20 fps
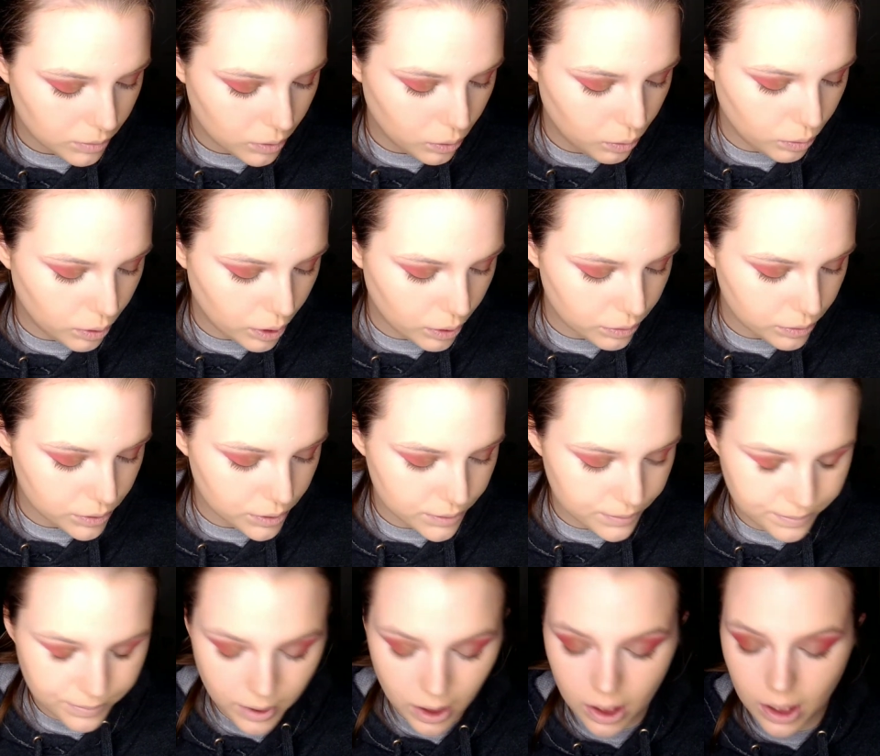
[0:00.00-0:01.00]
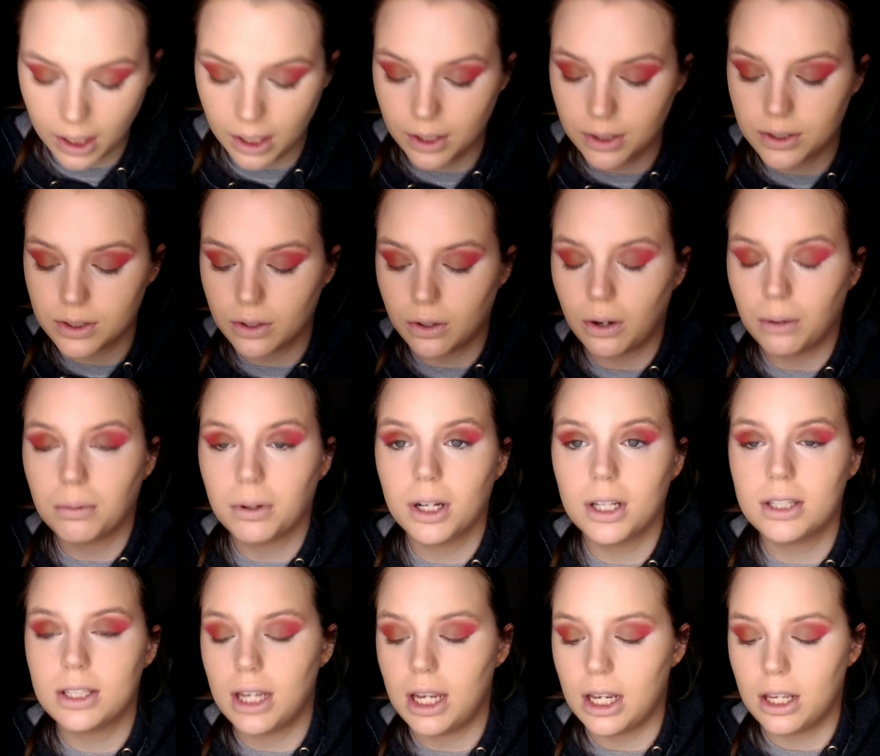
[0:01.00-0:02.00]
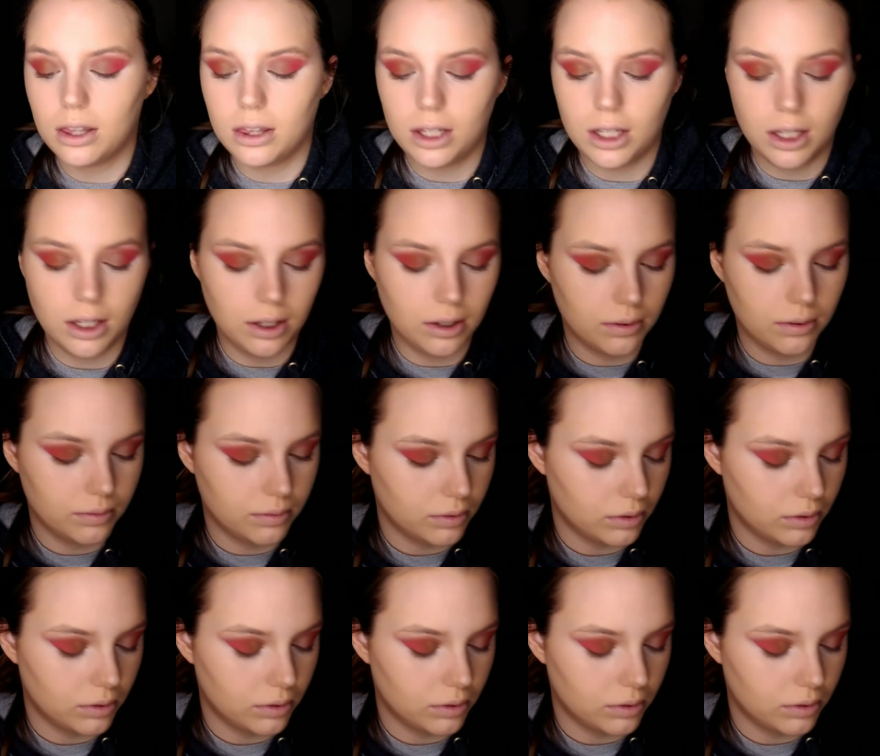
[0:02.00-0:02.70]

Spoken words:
Who knows? Alright, so I'm going to take the